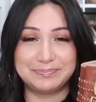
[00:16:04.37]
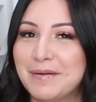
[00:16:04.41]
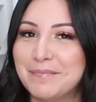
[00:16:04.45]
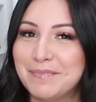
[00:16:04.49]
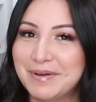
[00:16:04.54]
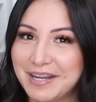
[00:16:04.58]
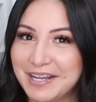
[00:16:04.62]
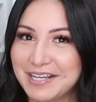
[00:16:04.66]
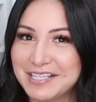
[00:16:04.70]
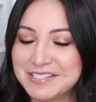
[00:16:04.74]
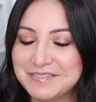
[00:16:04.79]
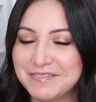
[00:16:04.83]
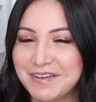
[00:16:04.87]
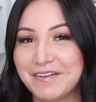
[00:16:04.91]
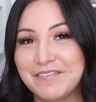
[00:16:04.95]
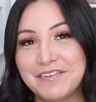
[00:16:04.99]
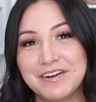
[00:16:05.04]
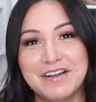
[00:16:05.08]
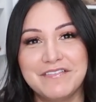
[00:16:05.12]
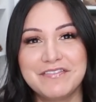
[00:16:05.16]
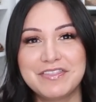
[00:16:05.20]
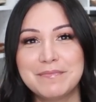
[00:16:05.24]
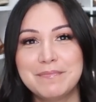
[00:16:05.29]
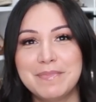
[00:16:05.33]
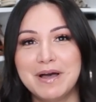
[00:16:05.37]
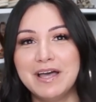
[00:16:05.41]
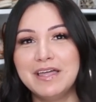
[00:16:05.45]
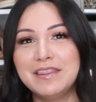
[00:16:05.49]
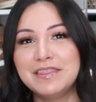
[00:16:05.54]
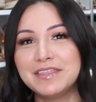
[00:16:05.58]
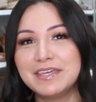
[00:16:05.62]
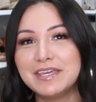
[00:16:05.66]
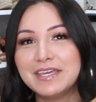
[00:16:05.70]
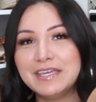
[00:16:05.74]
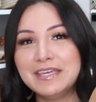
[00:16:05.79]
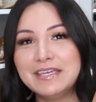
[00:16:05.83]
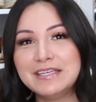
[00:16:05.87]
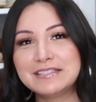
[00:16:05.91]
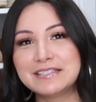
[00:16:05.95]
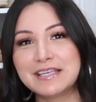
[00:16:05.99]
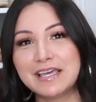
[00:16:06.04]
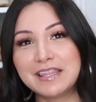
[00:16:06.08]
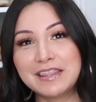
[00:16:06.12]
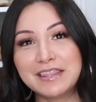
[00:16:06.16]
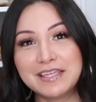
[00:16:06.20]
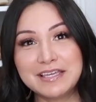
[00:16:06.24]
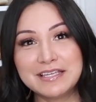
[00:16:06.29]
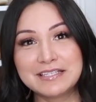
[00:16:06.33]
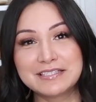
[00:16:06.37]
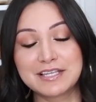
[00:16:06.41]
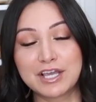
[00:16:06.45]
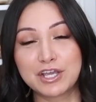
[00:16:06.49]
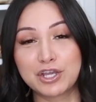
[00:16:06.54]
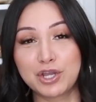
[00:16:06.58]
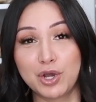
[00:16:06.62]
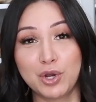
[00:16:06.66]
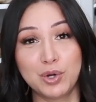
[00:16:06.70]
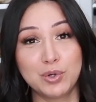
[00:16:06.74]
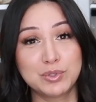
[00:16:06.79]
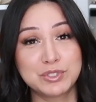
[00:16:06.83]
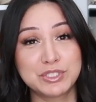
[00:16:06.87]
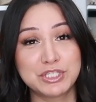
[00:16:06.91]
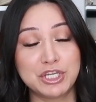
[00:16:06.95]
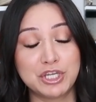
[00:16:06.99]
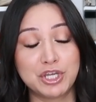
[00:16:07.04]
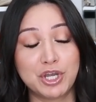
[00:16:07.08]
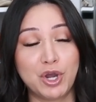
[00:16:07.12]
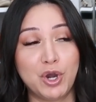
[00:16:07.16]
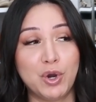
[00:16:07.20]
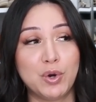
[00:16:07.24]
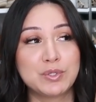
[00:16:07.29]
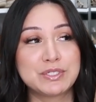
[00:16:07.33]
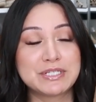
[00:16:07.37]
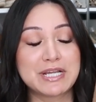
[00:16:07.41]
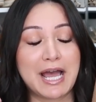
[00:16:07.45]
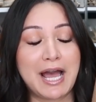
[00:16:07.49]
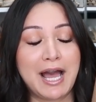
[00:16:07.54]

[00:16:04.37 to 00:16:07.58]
My next favorite of the month is this cozy coat.